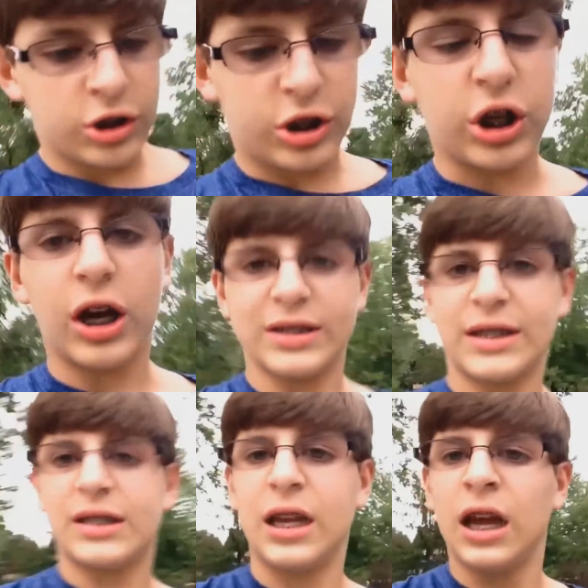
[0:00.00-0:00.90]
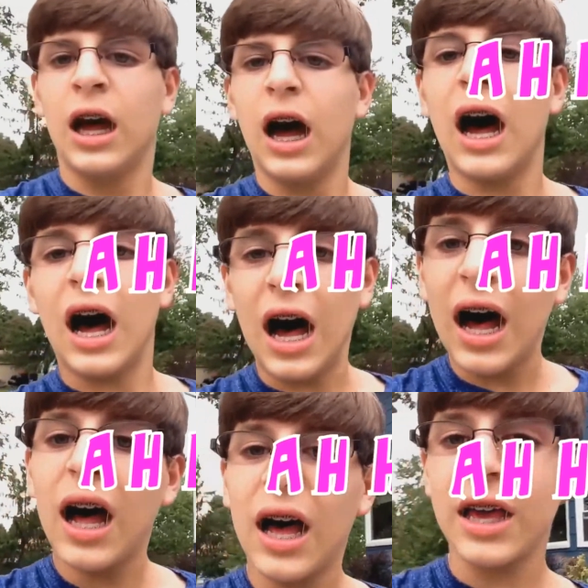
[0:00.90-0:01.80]
Just a
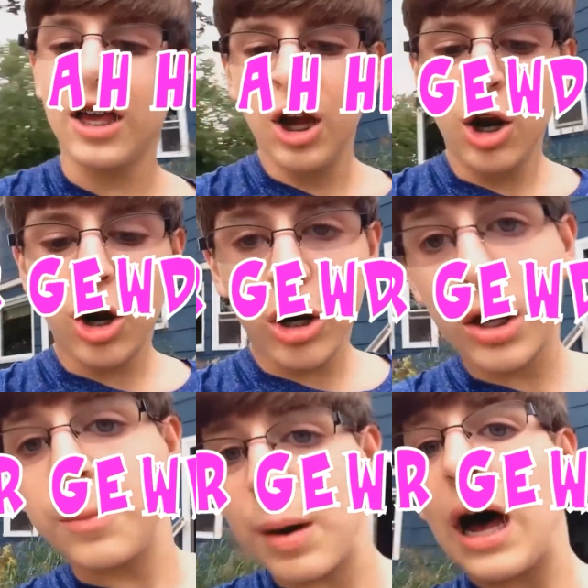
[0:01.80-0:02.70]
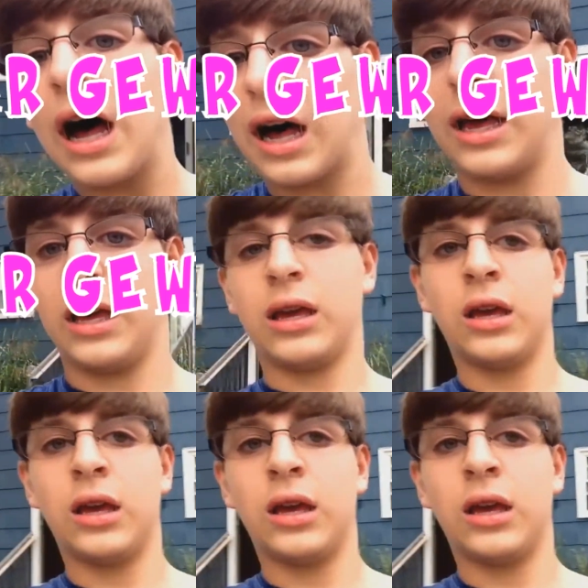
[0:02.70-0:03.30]
hi or goodbye.